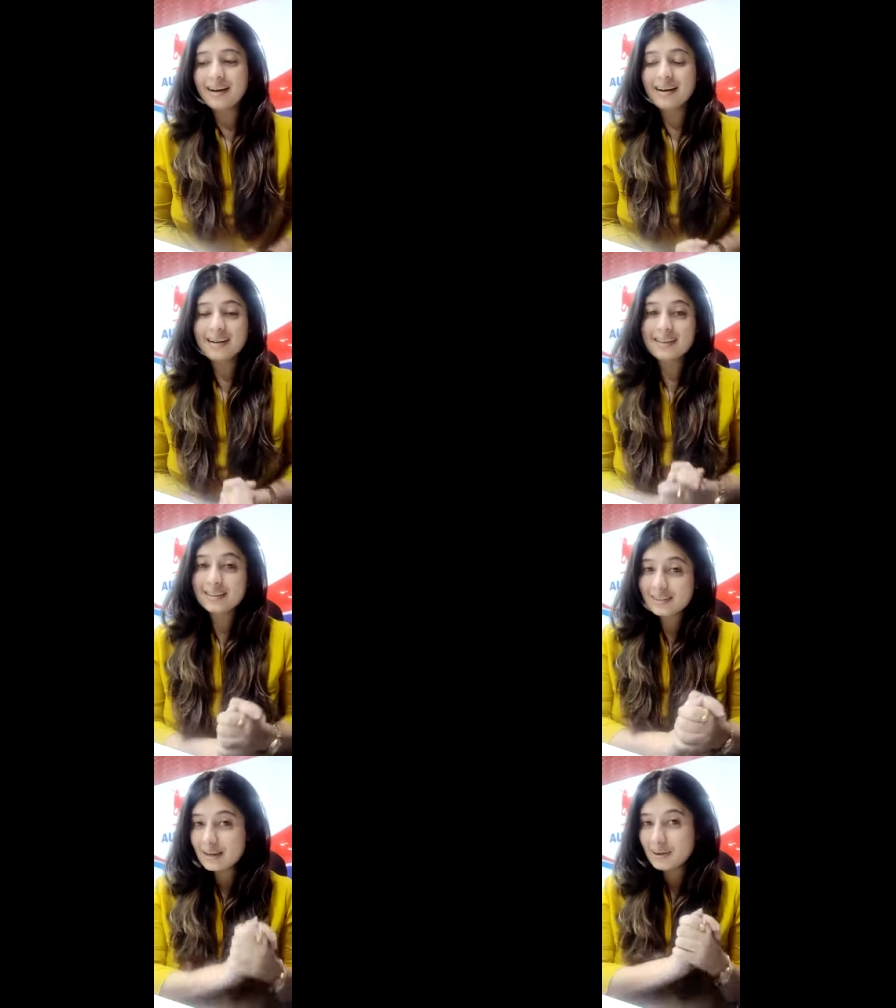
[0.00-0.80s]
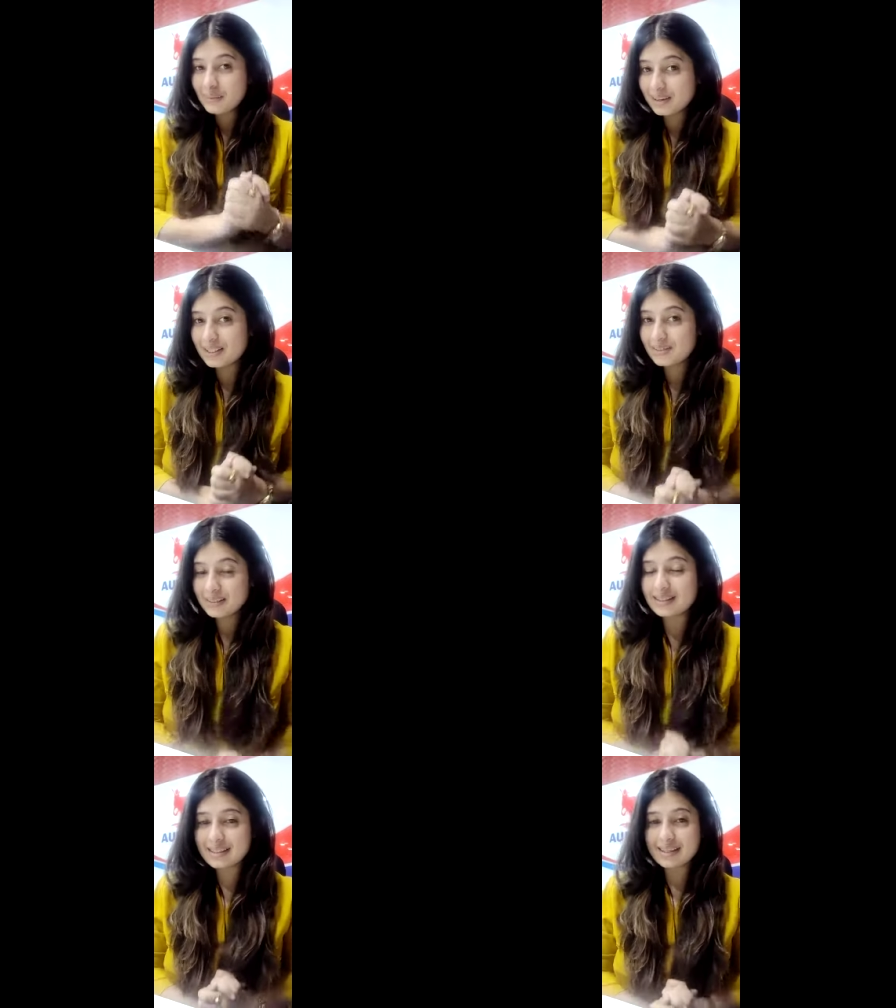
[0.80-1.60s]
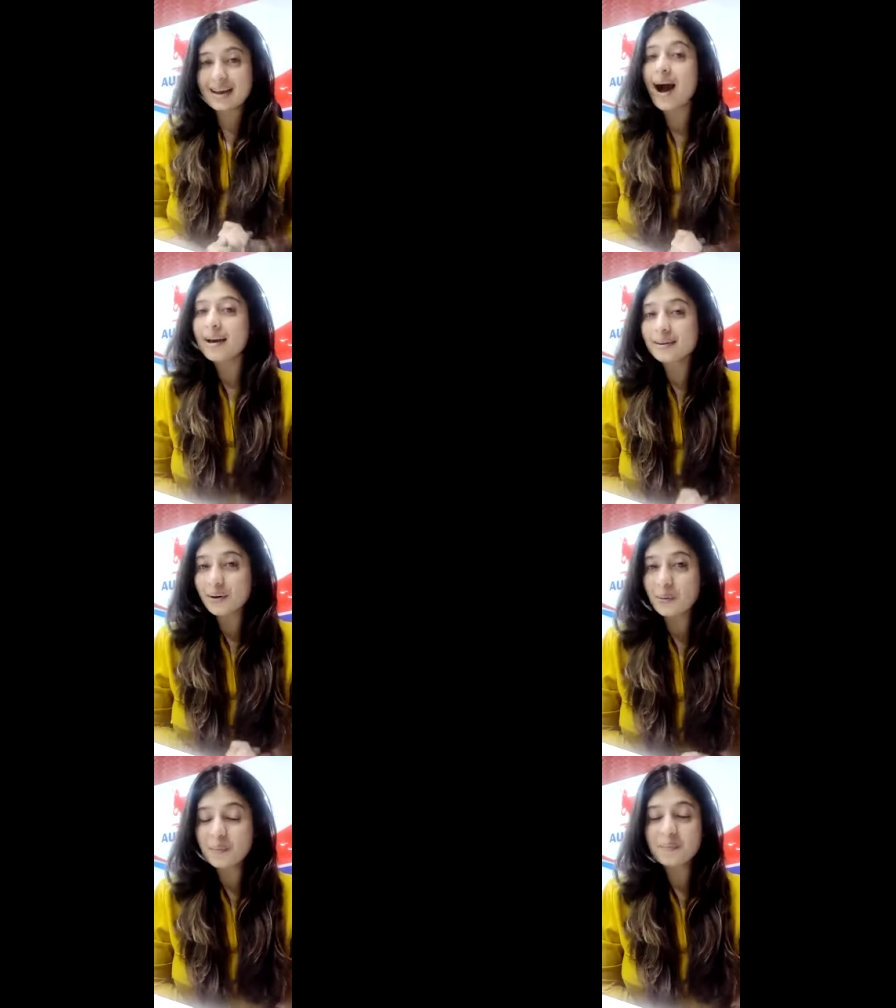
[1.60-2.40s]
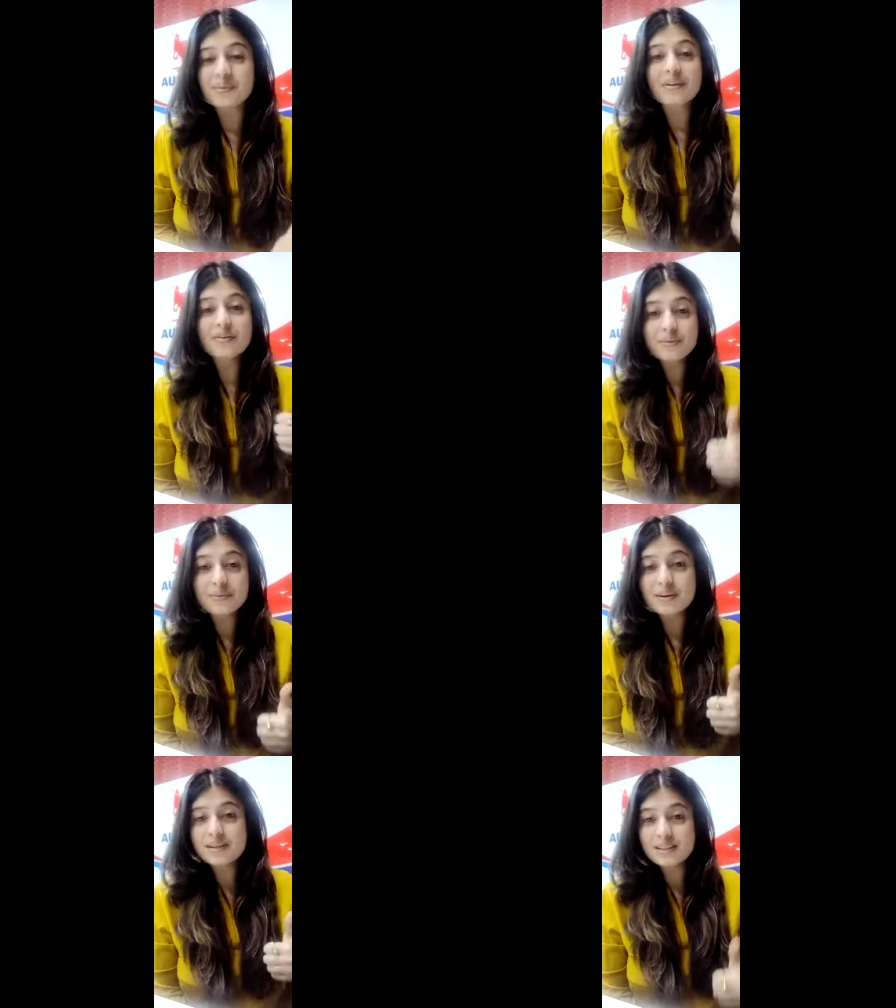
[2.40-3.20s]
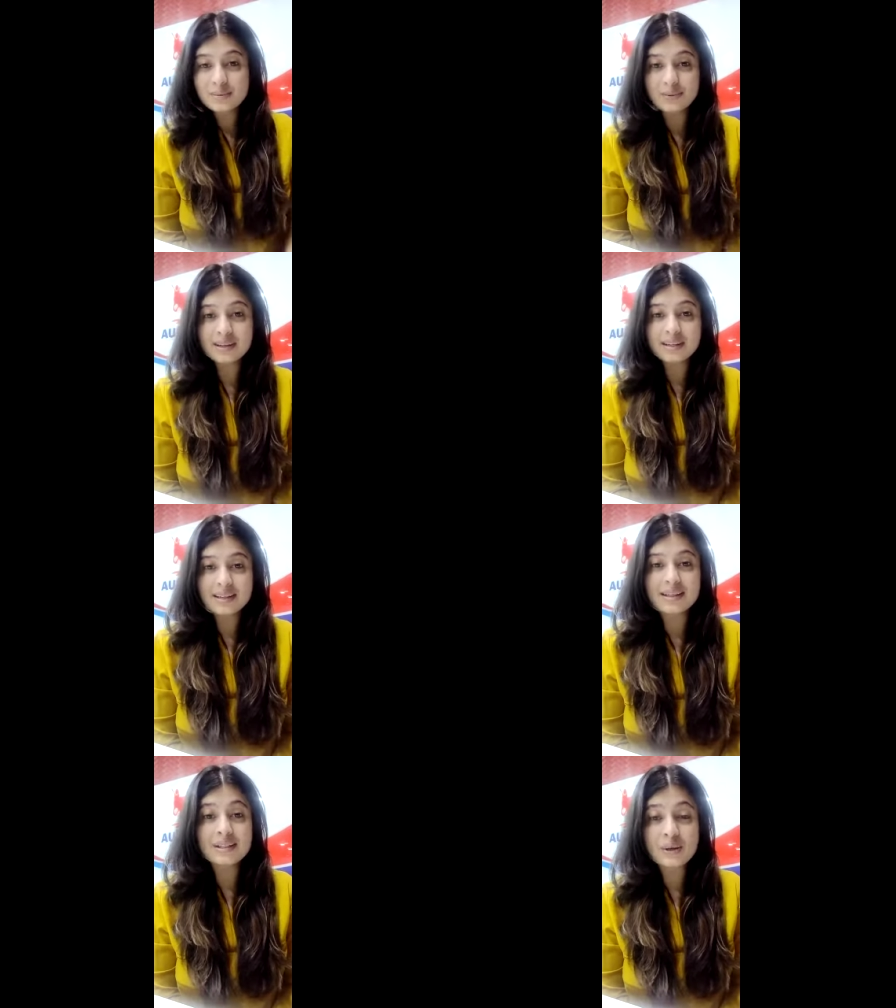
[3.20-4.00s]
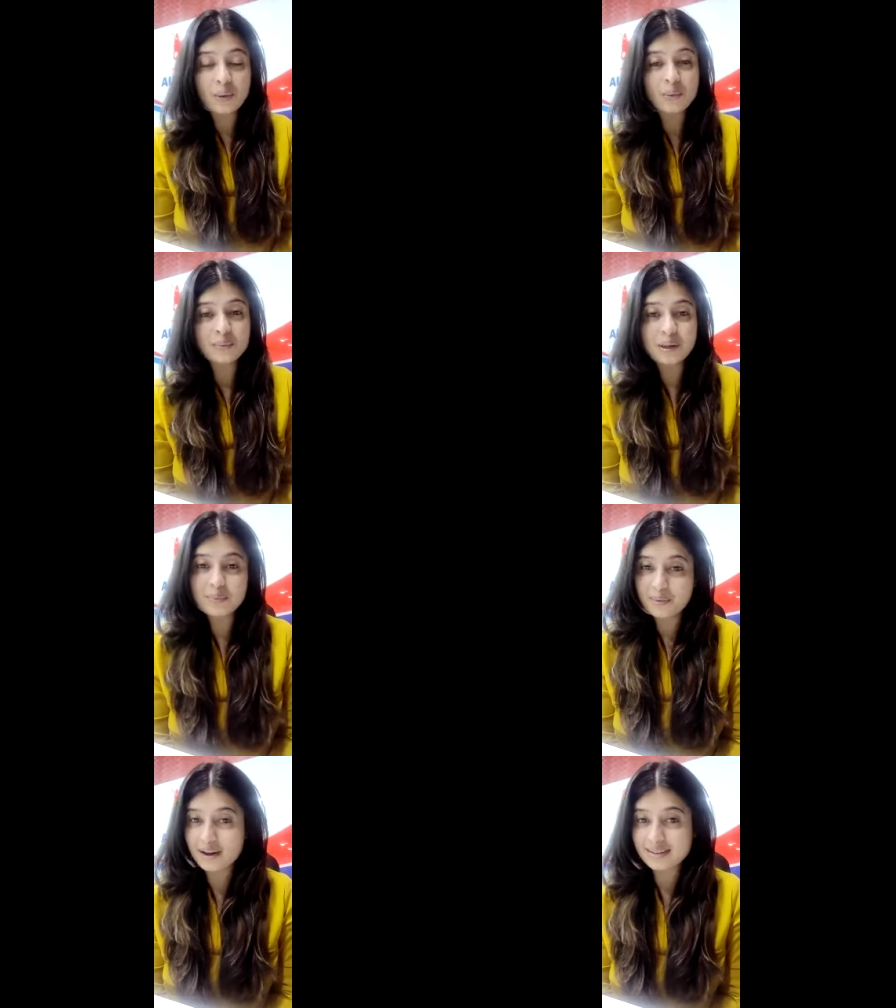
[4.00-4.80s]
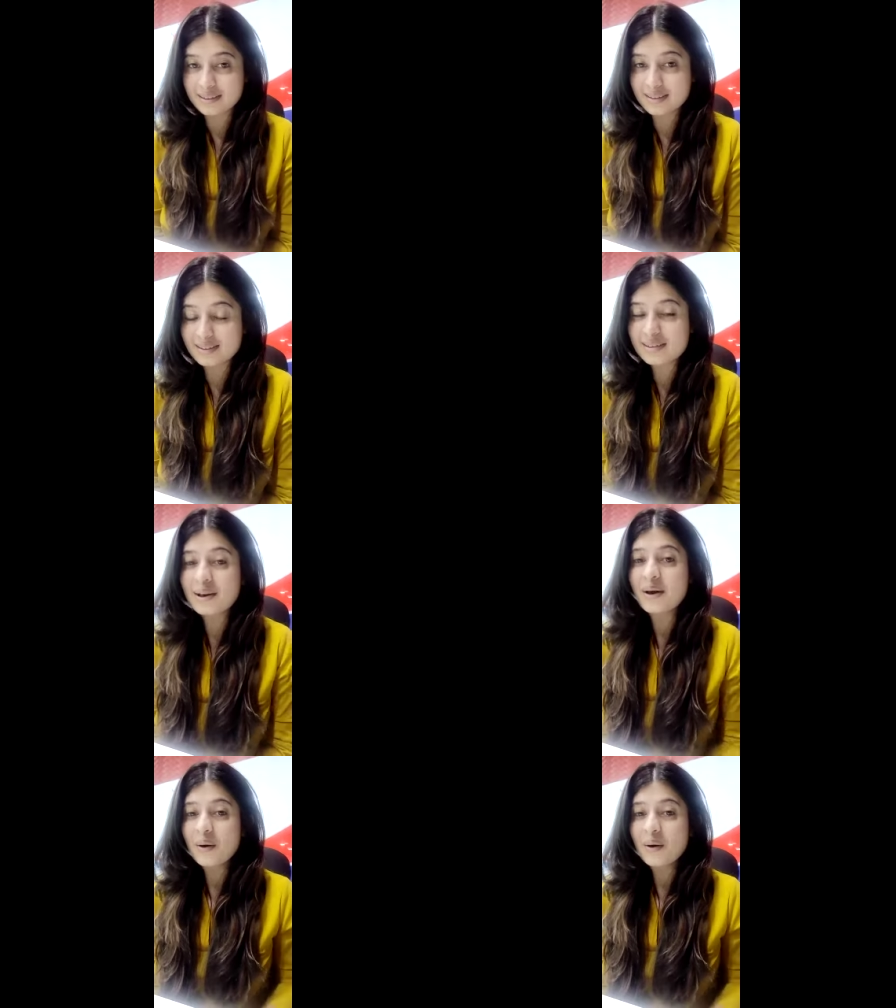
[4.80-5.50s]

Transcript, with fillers: Uh, the three words for the day are here. The first word is omnipresent.